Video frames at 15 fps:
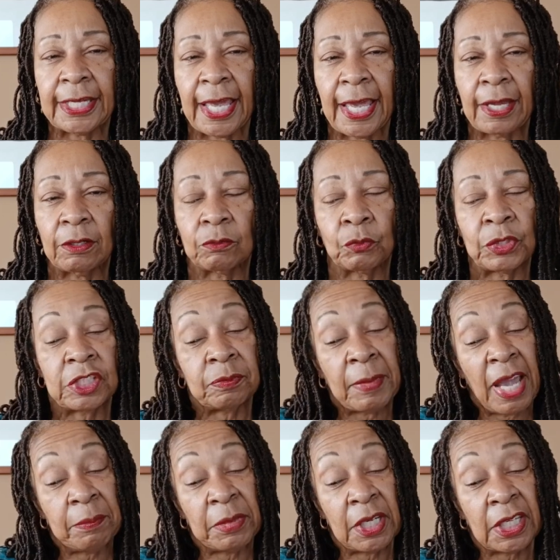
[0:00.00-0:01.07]
that, which
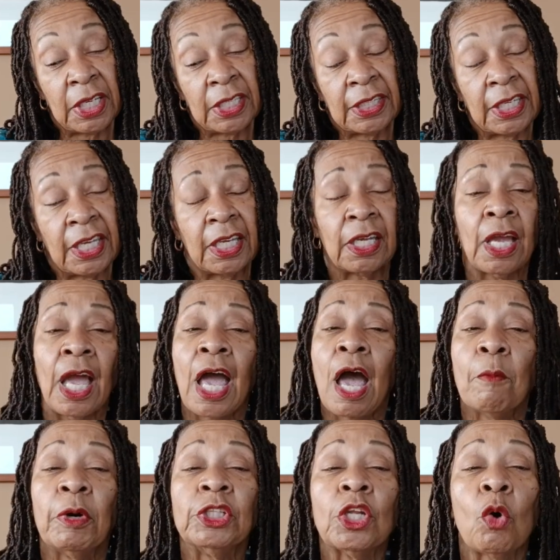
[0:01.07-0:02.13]
might be a good thing,
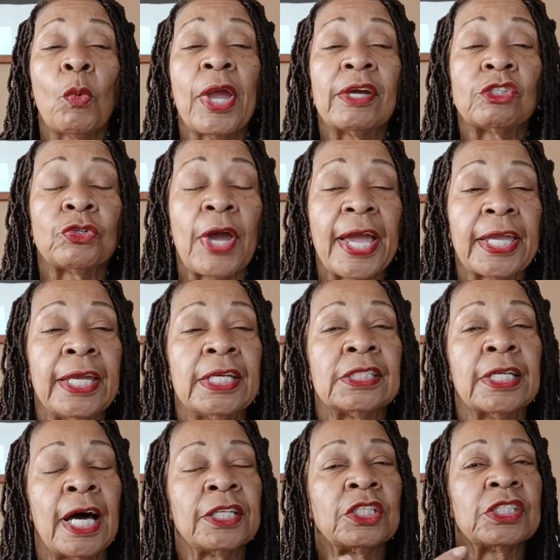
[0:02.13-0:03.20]
but no way of tracking it
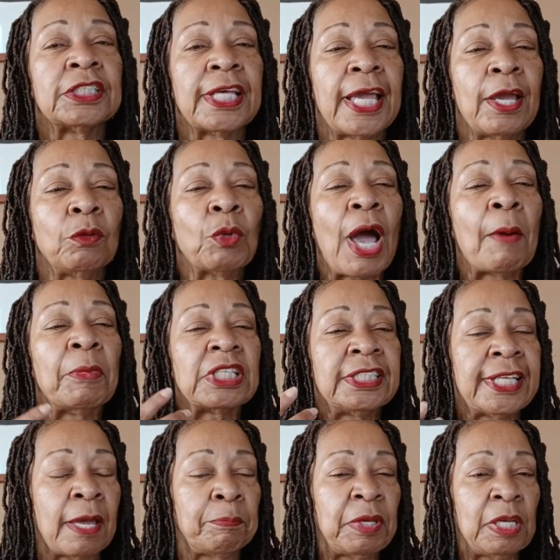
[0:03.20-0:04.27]
to understand how much
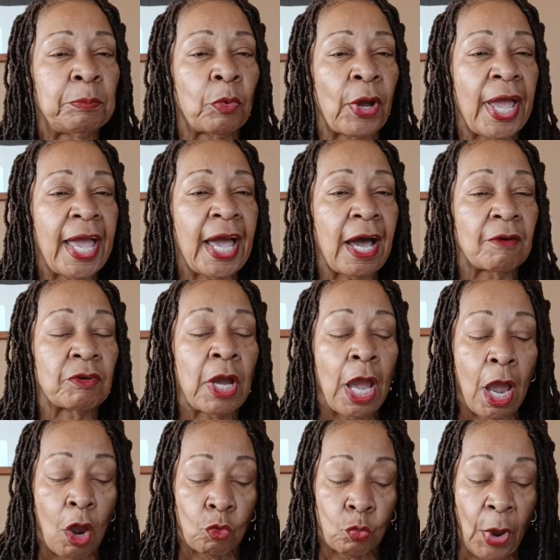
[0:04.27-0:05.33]
debt people have.
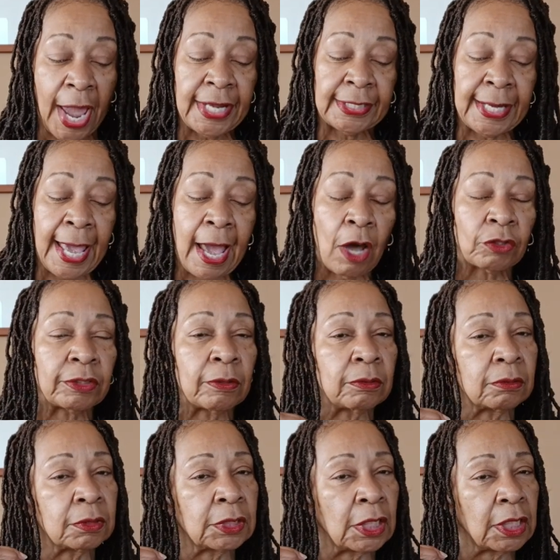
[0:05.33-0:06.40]
Right now,
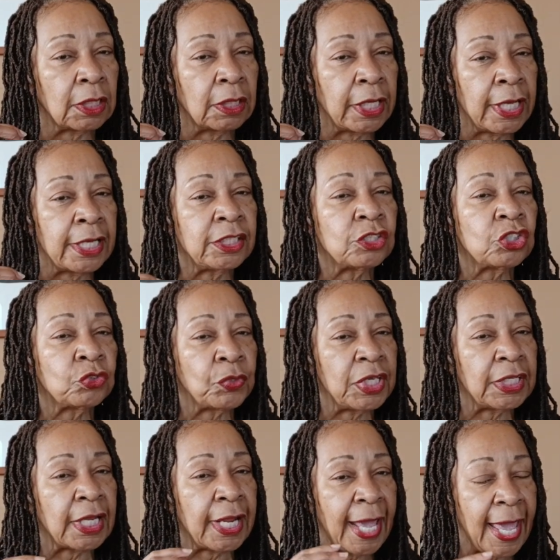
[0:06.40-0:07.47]
the industry
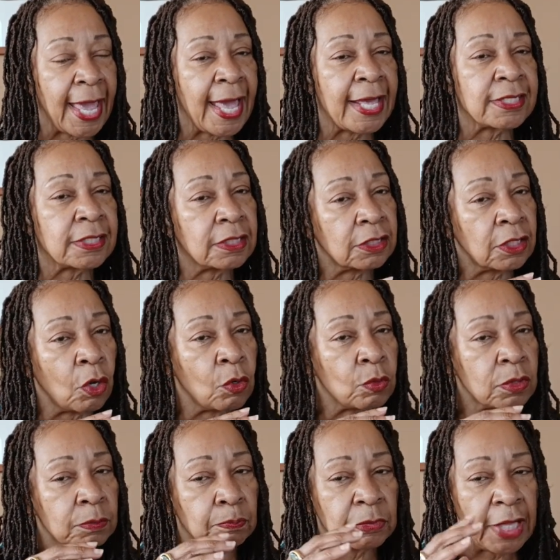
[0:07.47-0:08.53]
that has
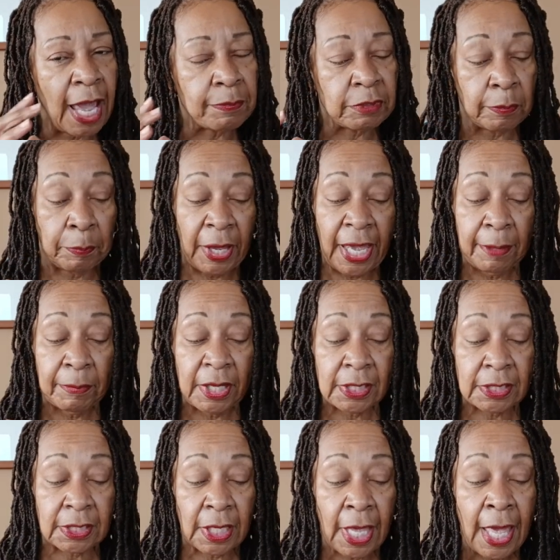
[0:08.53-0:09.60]
those types of payments,